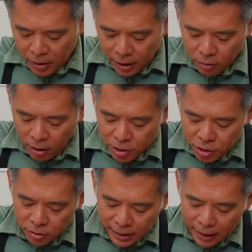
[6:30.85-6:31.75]
It'll
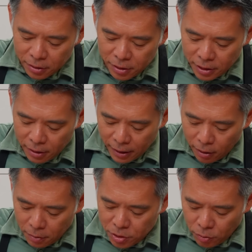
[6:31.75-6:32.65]
also dilute in there. And
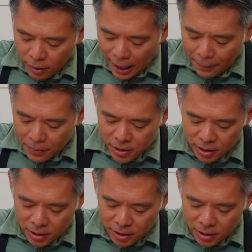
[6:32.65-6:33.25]
also what happens